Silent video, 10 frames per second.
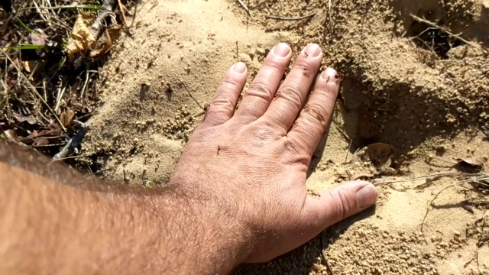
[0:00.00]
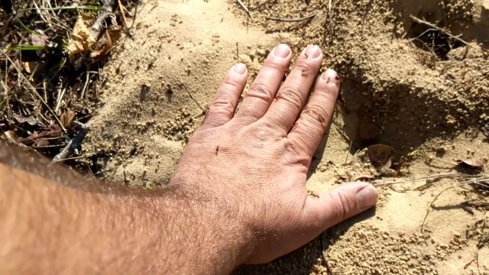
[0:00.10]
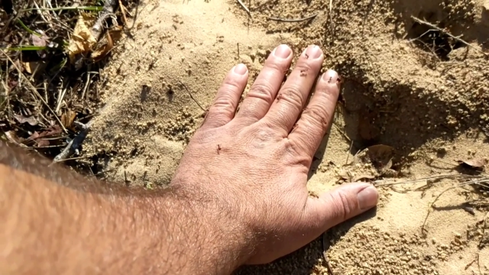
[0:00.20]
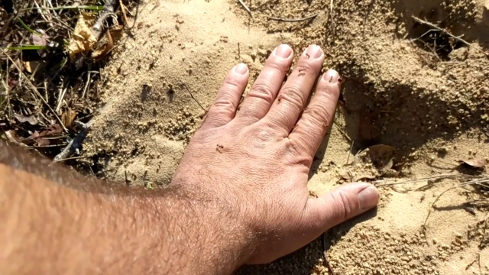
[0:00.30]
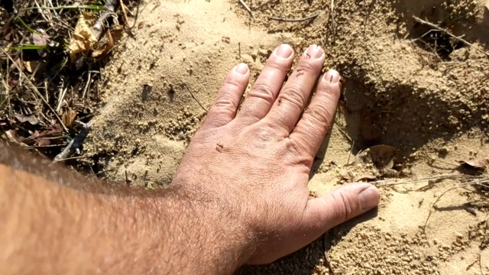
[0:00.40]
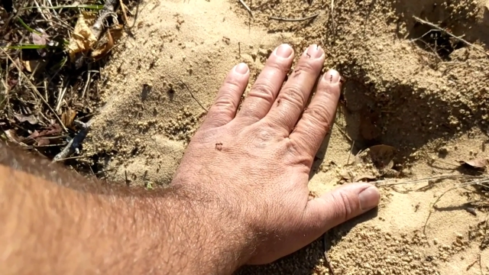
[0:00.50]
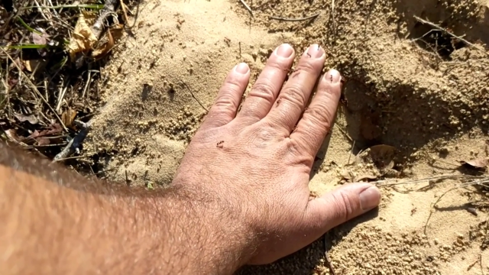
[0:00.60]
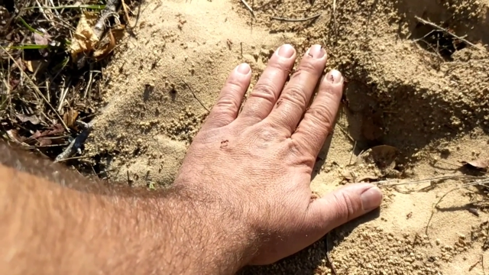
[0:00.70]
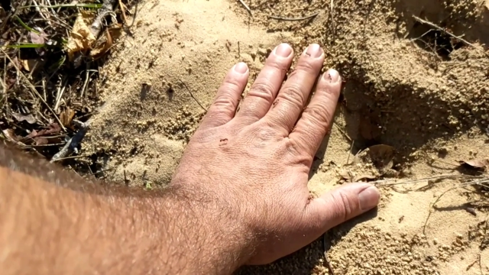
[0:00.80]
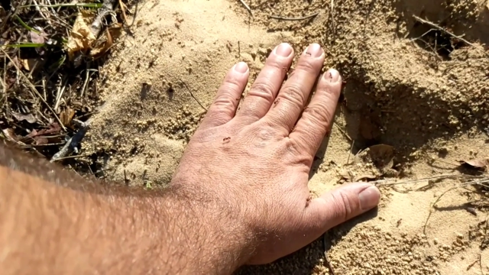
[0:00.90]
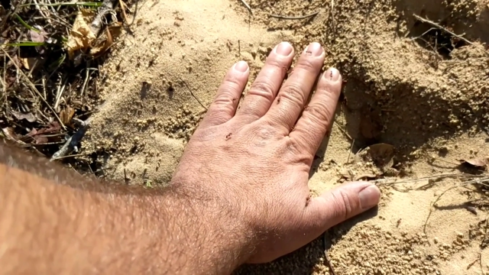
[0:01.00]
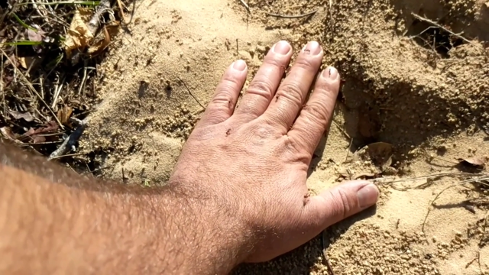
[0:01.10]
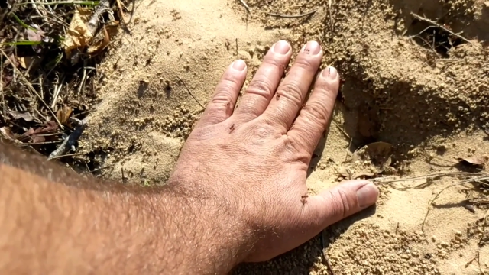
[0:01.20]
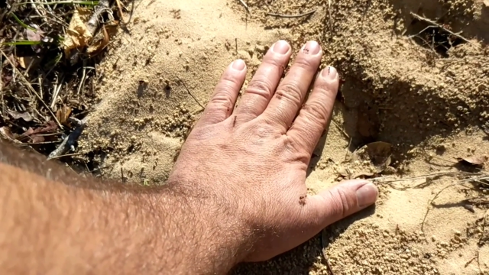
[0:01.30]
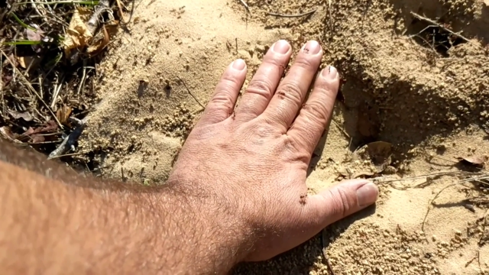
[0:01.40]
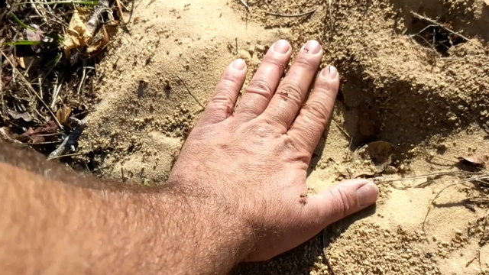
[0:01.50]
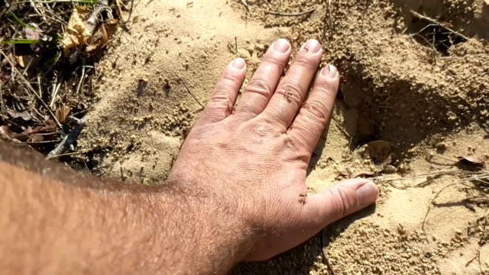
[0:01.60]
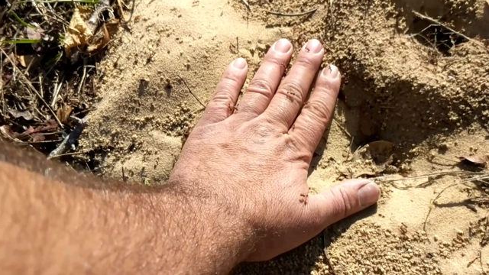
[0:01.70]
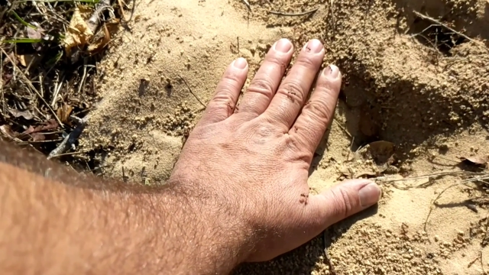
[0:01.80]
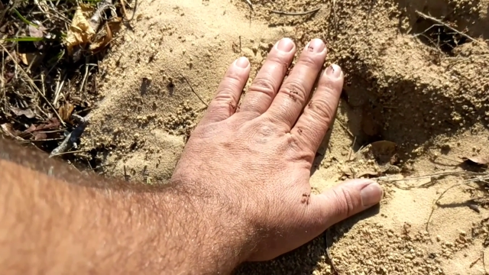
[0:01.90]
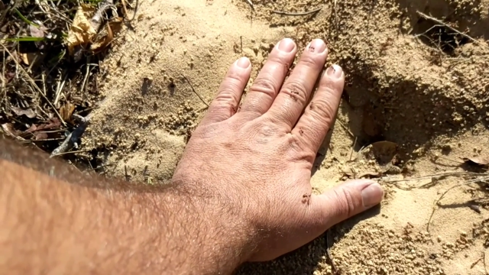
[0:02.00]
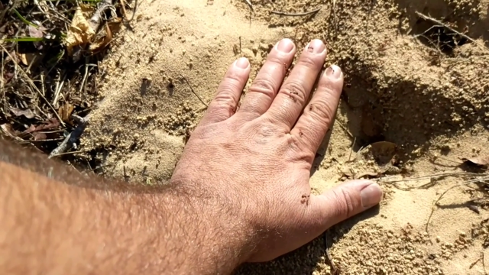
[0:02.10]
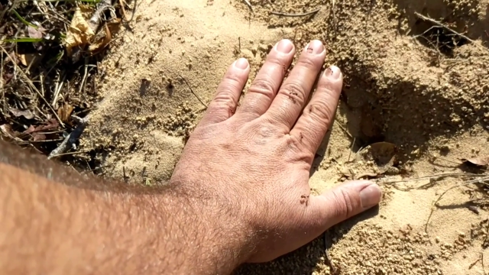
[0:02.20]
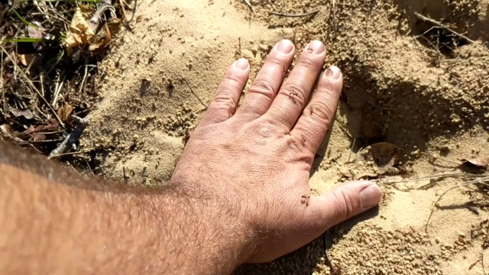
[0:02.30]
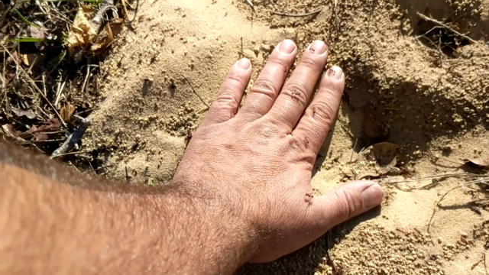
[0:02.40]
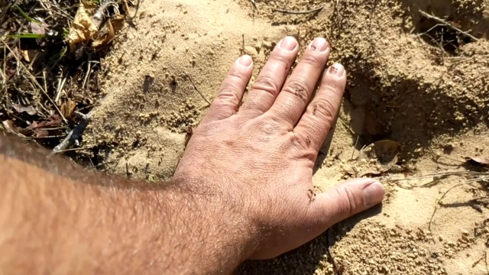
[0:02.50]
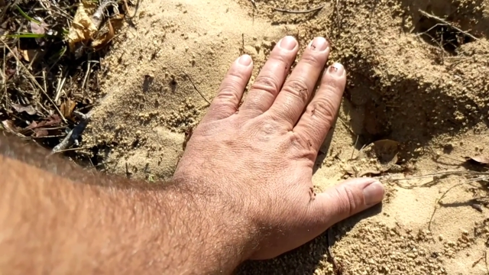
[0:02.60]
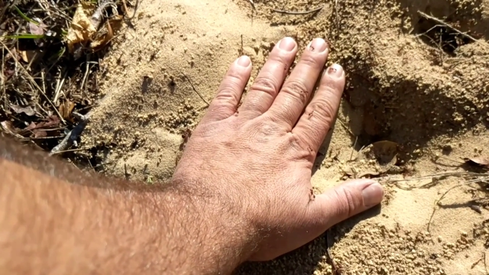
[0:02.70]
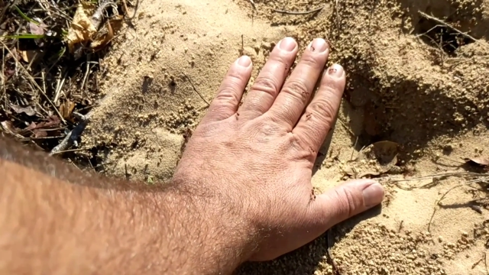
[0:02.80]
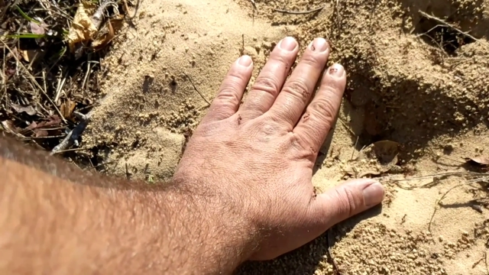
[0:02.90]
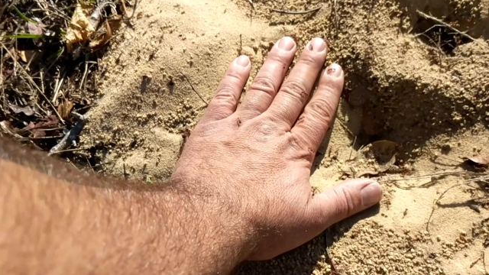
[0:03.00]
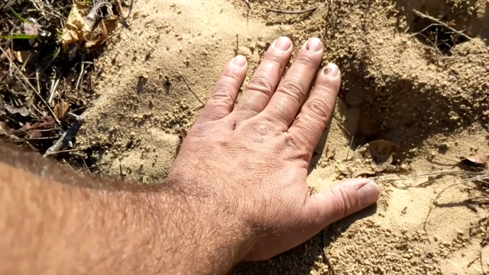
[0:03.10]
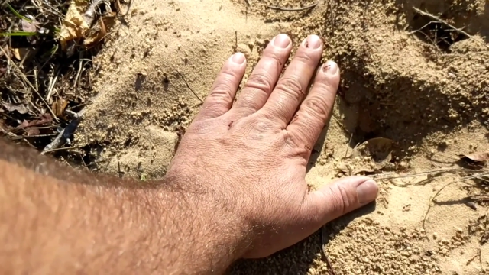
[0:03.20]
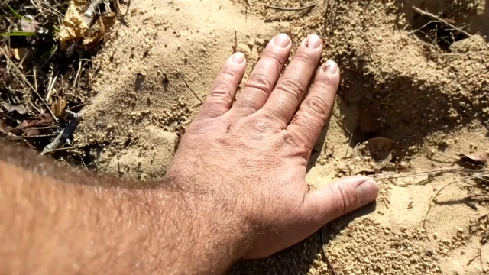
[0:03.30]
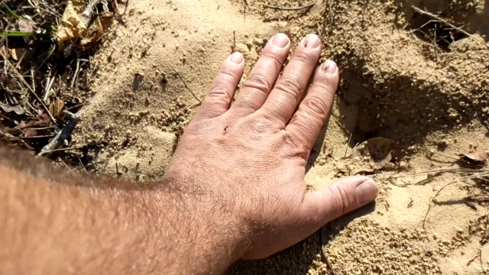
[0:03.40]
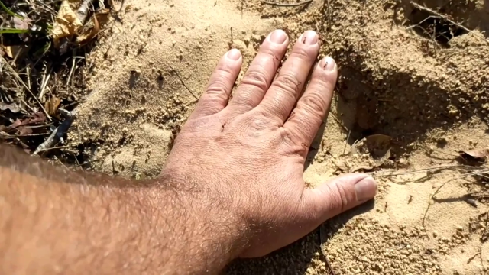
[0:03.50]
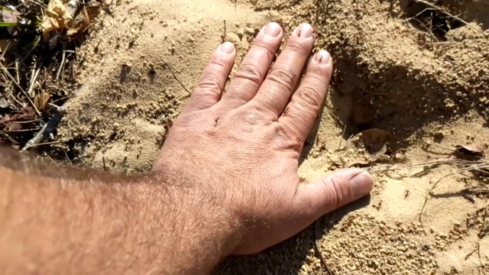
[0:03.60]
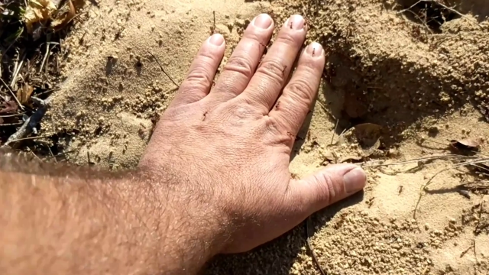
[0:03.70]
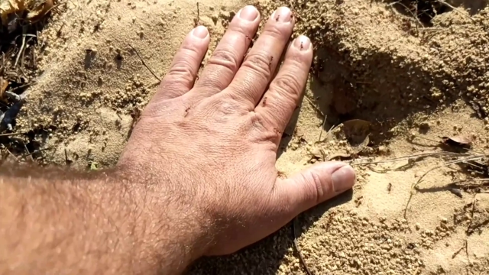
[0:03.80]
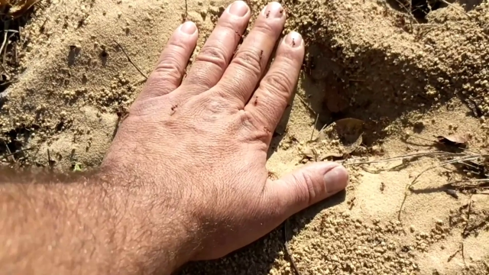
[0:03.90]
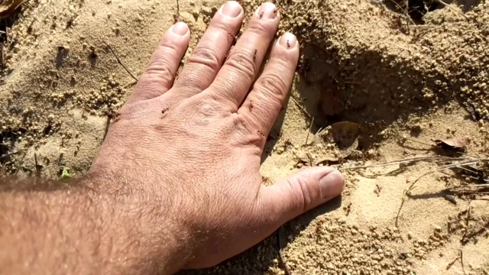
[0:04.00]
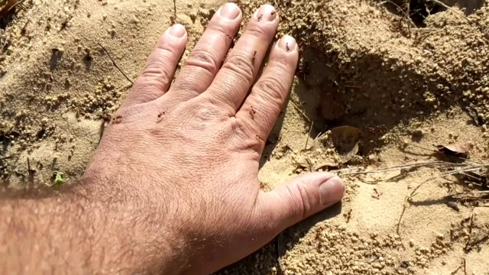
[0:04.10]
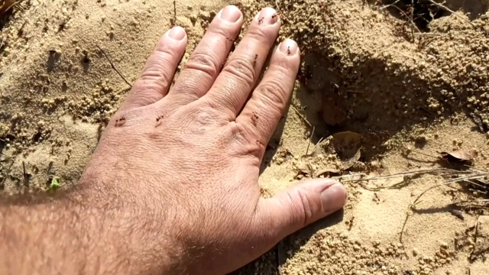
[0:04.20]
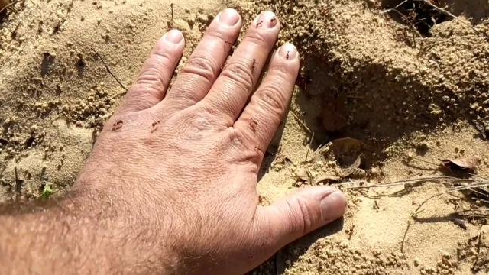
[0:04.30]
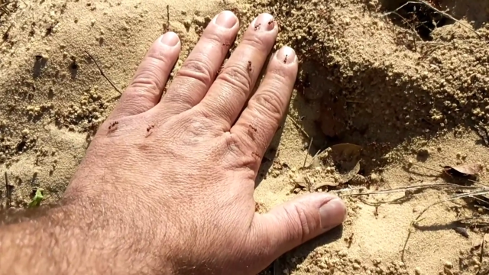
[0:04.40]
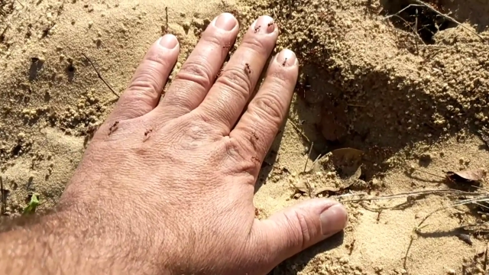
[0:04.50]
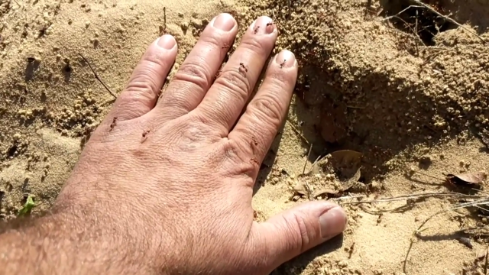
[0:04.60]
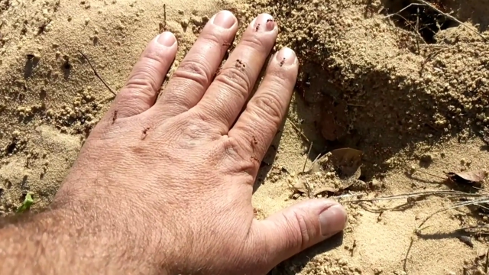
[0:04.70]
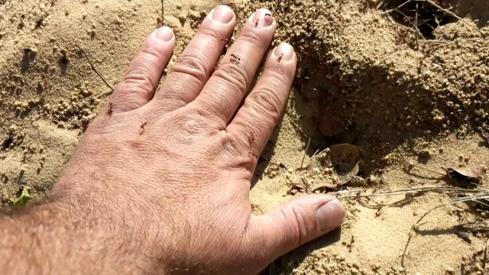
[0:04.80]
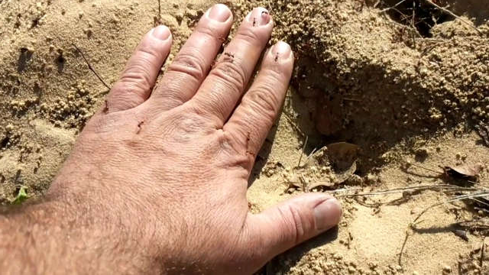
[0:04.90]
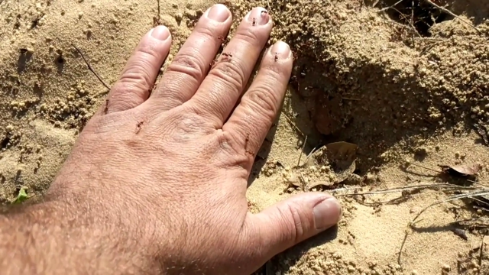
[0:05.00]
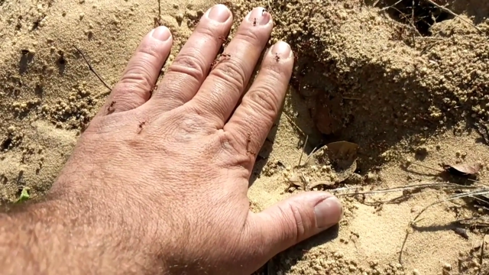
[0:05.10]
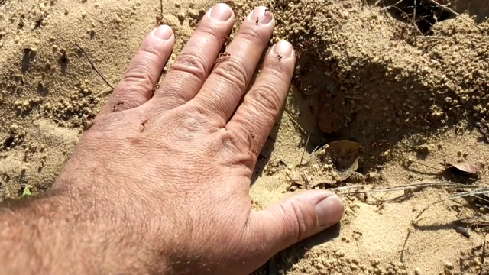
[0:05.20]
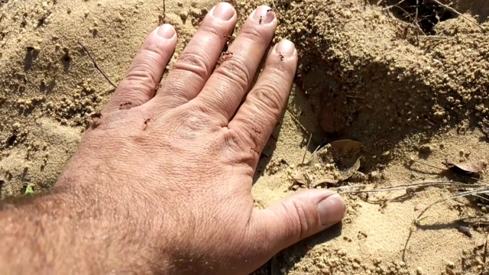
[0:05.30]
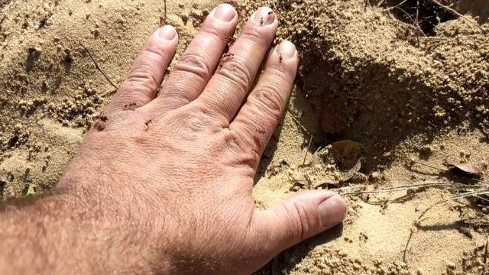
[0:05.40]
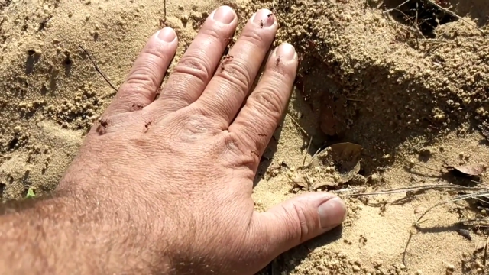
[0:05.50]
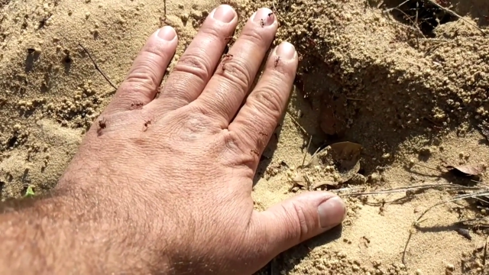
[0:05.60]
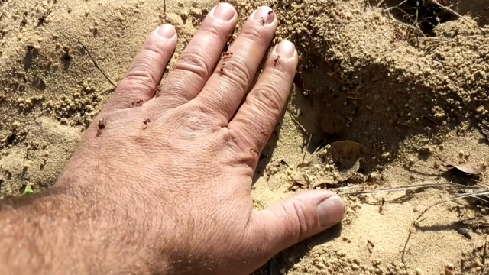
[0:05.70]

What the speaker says: [unreadable: no face in view]